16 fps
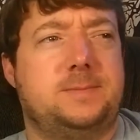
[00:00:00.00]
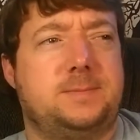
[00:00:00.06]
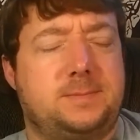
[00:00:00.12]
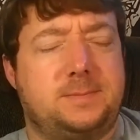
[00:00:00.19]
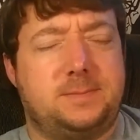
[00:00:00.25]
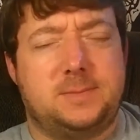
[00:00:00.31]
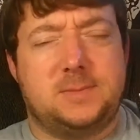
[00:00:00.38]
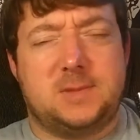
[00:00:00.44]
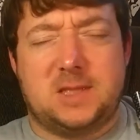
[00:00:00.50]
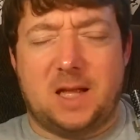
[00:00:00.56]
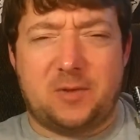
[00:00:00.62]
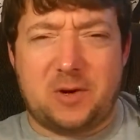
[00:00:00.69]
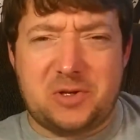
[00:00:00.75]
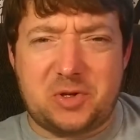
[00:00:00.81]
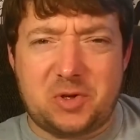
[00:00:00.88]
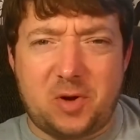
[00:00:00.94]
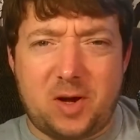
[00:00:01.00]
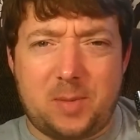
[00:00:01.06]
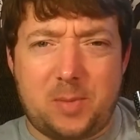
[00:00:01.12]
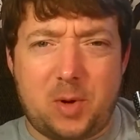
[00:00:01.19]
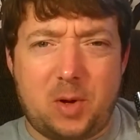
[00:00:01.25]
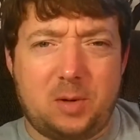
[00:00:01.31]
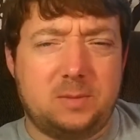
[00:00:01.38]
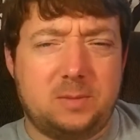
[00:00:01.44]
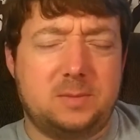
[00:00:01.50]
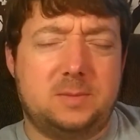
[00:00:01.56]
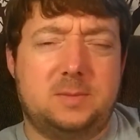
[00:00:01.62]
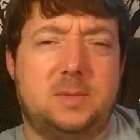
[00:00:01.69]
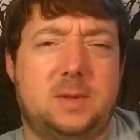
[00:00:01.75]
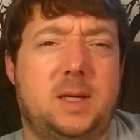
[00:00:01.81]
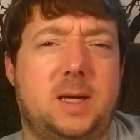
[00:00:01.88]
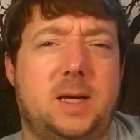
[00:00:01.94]
not very enjoyable,
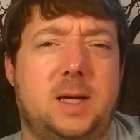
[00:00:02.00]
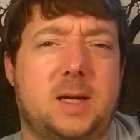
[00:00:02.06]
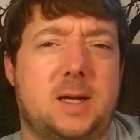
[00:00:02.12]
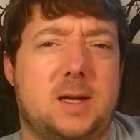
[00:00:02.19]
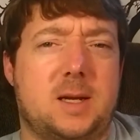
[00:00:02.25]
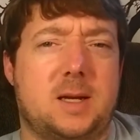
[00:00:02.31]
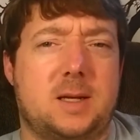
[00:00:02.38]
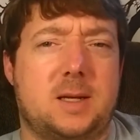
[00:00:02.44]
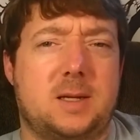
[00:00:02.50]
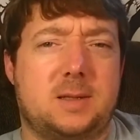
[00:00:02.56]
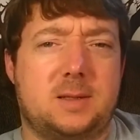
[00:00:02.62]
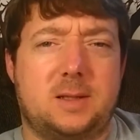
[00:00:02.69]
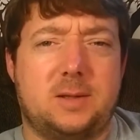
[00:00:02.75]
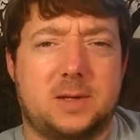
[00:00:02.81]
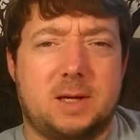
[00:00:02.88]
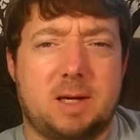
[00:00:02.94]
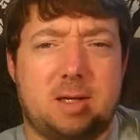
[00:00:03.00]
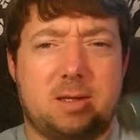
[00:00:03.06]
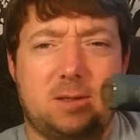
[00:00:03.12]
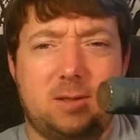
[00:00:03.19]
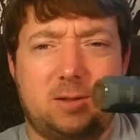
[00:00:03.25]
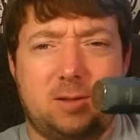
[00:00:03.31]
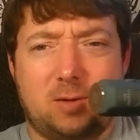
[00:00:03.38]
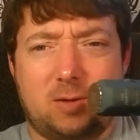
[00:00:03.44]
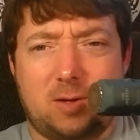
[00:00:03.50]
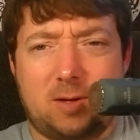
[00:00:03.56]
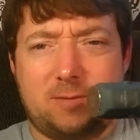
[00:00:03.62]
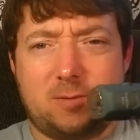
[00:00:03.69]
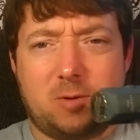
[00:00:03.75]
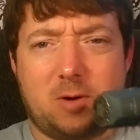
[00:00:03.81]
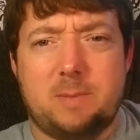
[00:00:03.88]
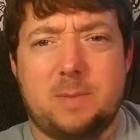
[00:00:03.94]
and again, you don't have to worry
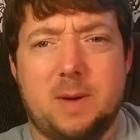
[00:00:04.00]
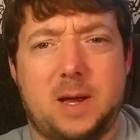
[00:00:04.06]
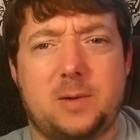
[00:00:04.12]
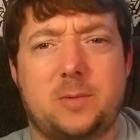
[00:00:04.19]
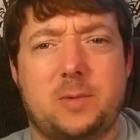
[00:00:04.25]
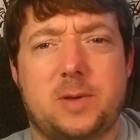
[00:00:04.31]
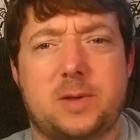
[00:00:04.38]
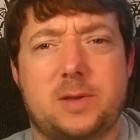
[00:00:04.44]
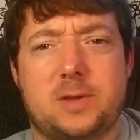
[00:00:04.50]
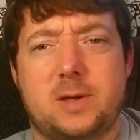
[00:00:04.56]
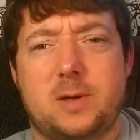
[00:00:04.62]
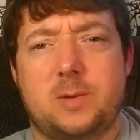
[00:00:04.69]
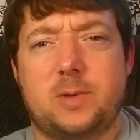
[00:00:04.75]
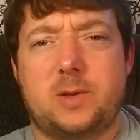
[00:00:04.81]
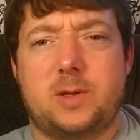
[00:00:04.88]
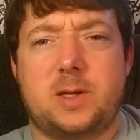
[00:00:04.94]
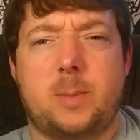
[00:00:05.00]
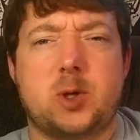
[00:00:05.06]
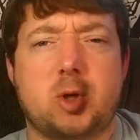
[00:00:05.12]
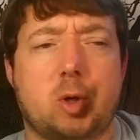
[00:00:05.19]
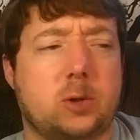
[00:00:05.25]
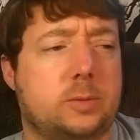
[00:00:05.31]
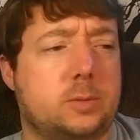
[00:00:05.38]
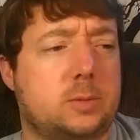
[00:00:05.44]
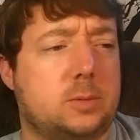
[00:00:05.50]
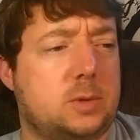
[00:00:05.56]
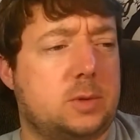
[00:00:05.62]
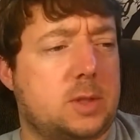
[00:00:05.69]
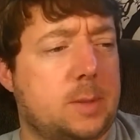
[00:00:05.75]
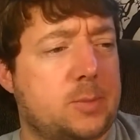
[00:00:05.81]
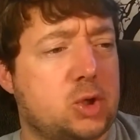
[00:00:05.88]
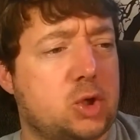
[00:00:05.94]
about it with
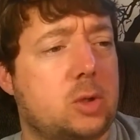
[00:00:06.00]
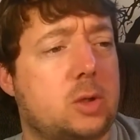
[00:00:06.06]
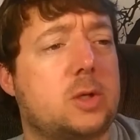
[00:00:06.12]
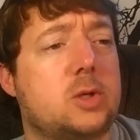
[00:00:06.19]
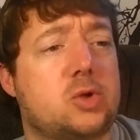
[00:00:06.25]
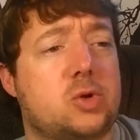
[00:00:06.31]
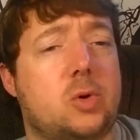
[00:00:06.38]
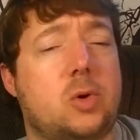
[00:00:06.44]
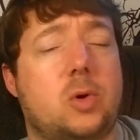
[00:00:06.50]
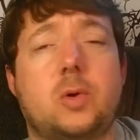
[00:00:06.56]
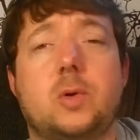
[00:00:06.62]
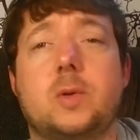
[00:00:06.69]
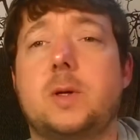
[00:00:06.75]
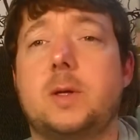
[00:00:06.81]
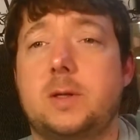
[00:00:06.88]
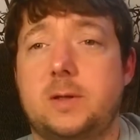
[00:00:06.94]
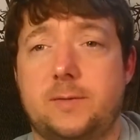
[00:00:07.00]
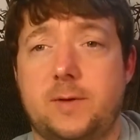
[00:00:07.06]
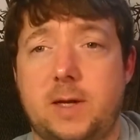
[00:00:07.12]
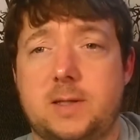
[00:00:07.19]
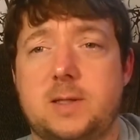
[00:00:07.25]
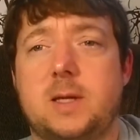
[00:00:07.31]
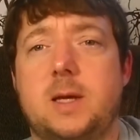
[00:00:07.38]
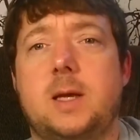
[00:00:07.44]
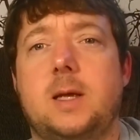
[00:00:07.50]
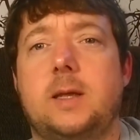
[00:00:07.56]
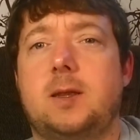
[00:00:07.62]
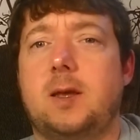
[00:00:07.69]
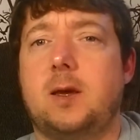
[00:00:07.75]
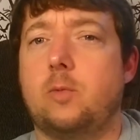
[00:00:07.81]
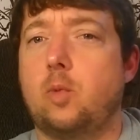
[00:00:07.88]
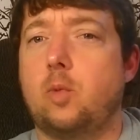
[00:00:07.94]
temperature control device that
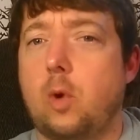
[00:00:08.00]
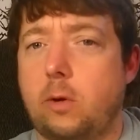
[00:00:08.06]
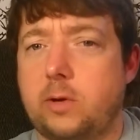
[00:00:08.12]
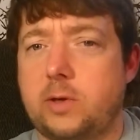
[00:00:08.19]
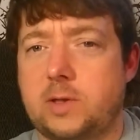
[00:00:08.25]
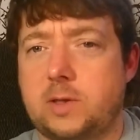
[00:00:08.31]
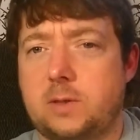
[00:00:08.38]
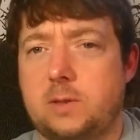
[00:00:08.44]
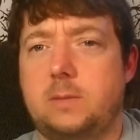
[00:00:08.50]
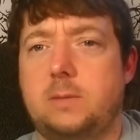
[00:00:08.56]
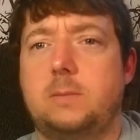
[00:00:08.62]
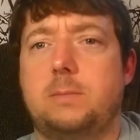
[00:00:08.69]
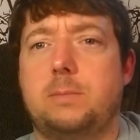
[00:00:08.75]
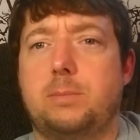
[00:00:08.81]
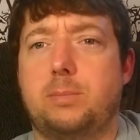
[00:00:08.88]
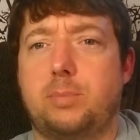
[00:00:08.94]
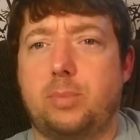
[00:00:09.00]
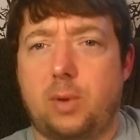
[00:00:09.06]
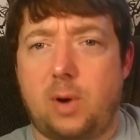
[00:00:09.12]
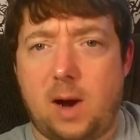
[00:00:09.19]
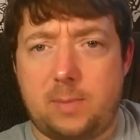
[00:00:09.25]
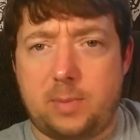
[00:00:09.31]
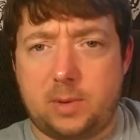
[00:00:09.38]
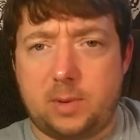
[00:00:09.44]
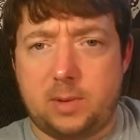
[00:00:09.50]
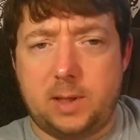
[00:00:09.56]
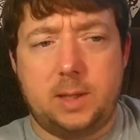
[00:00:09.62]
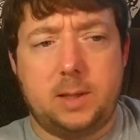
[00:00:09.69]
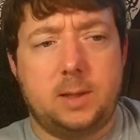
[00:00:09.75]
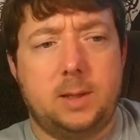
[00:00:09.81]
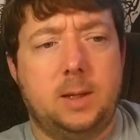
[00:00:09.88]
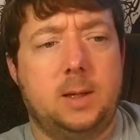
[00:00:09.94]
works properly.
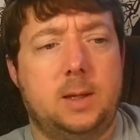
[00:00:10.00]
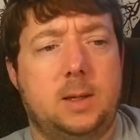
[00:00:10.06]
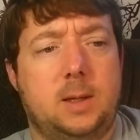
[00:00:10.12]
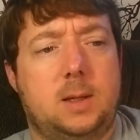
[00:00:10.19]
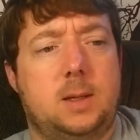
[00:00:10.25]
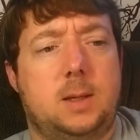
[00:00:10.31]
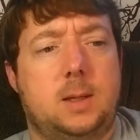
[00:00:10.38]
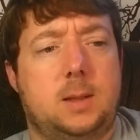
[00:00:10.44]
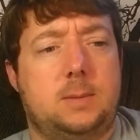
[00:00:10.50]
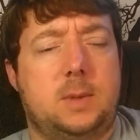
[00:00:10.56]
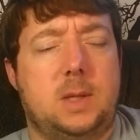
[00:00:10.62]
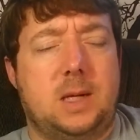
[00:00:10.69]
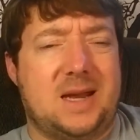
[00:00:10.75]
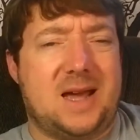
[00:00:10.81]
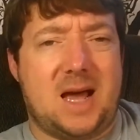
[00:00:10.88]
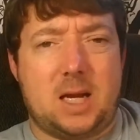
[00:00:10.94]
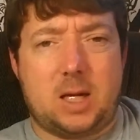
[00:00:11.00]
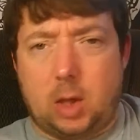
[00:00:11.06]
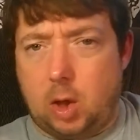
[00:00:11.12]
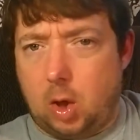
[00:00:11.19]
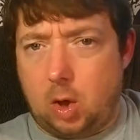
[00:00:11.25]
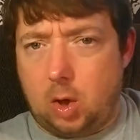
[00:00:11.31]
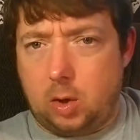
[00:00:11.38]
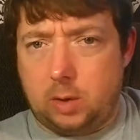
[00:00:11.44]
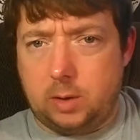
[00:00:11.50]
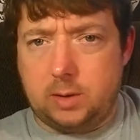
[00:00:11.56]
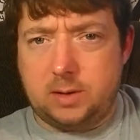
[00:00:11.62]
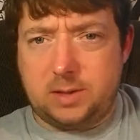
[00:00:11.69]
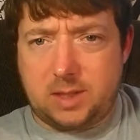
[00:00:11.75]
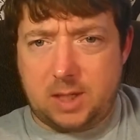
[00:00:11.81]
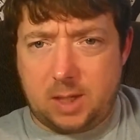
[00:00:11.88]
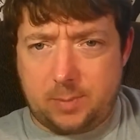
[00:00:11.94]
Not all
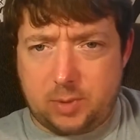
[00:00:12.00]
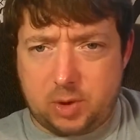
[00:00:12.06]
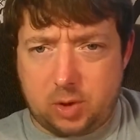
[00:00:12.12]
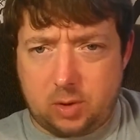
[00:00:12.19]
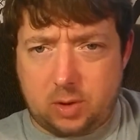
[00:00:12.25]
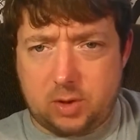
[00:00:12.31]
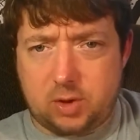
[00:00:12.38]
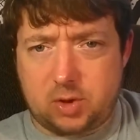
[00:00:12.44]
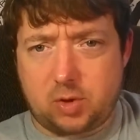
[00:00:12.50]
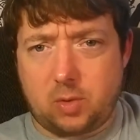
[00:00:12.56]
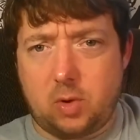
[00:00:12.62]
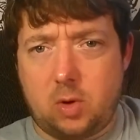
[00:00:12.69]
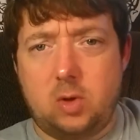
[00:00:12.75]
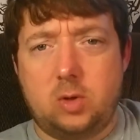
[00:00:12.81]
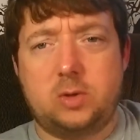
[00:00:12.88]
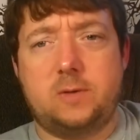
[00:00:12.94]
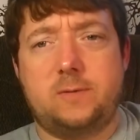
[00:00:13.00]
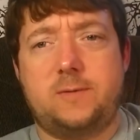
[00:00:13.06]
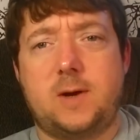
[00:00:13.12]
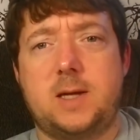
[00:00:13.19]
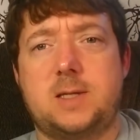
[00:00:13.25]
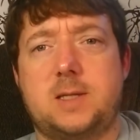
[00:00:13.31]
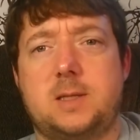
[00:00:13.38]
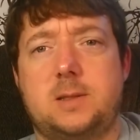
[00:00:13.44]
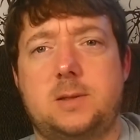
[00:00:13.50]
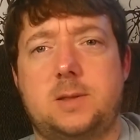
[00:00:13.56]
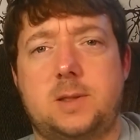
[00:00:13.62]
temperature control devices